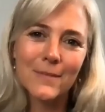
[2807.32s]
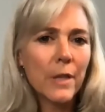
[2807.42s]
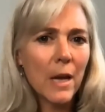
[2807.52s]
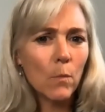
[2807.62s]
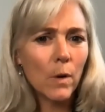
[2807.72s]
you do
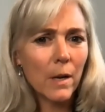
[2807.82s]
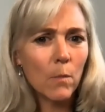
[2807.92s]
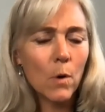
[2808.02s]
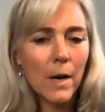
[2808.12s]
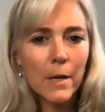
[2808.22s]
that
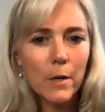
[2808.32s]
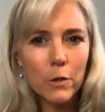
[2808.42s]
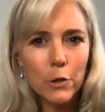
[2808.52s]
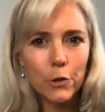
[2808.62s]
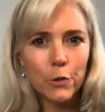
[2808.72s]
one-on-one or
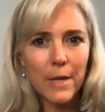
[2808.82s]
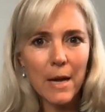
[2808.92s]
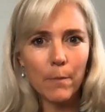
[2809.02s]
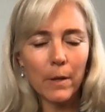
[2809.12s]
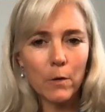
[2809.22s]
do you do
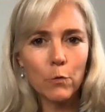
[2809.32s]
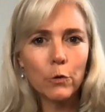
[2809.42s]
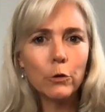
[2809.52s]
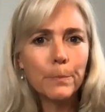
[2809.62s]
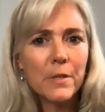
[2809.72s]
that with
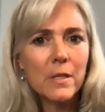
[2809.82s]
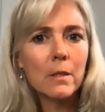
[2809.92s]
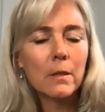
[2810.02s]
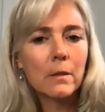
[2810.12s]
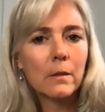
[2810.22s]
groups